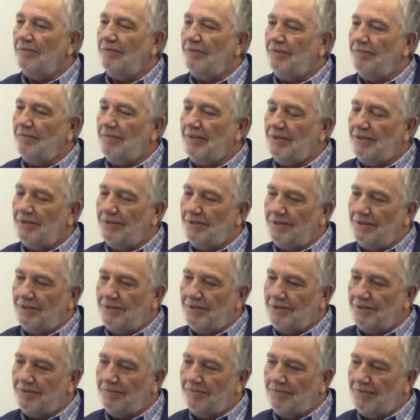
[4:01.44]
One of my
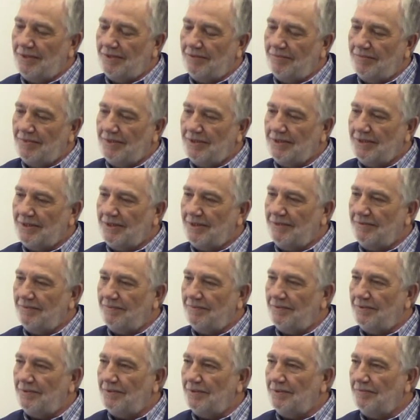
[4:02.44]
earliest memories of the
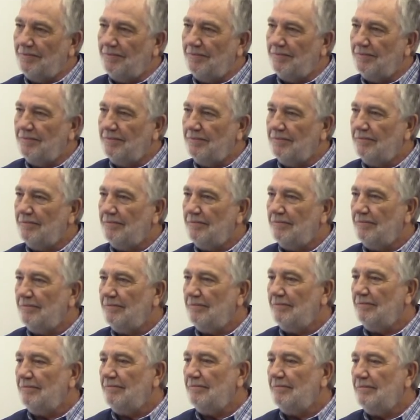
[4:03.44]
farm,
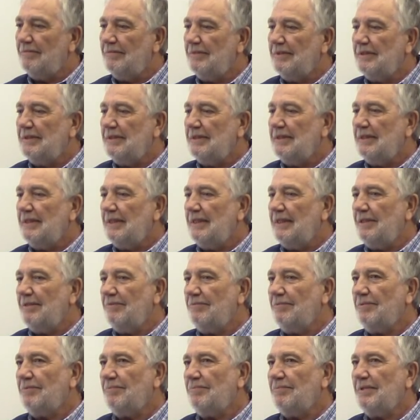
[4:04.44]
I
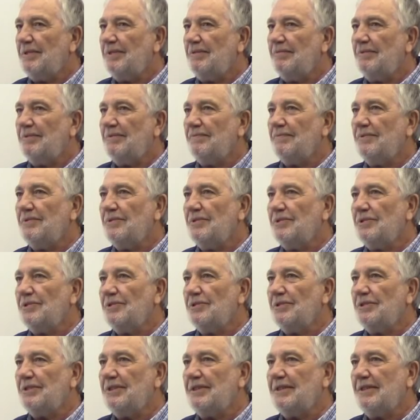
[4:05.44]
was probably
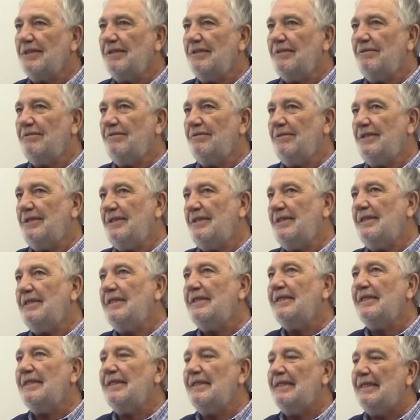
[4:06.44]
first or second grade.
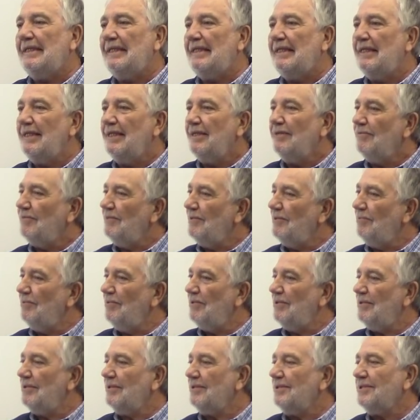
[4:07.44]
We
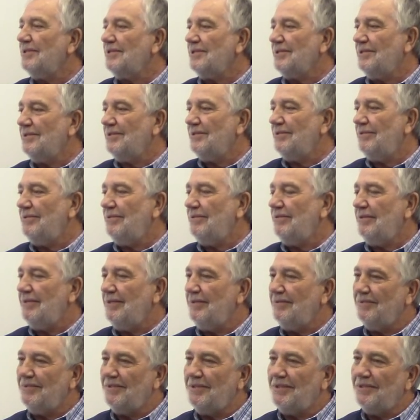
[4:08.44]
walked to school.
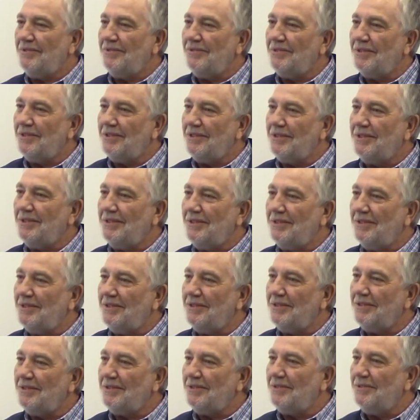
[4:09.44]
There was no such
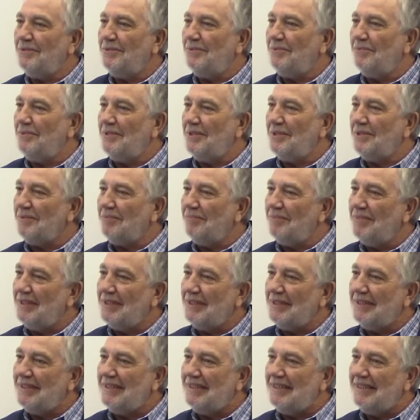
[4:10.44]
thing as a school bus
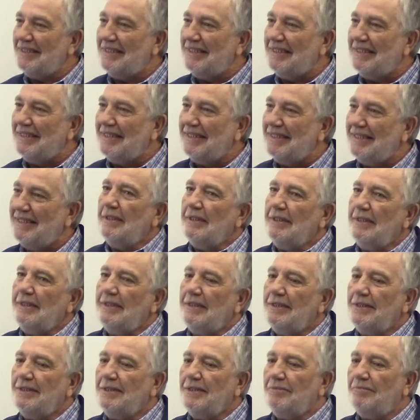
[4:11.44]
back then. I
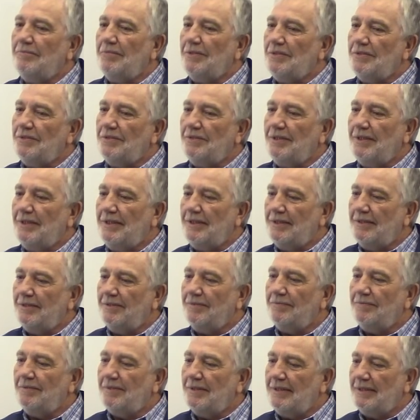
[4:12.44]
guess the most
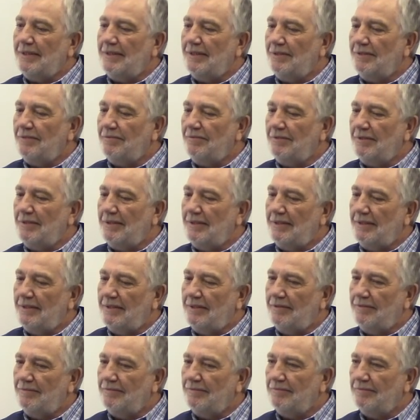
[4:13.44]
satisfying is when,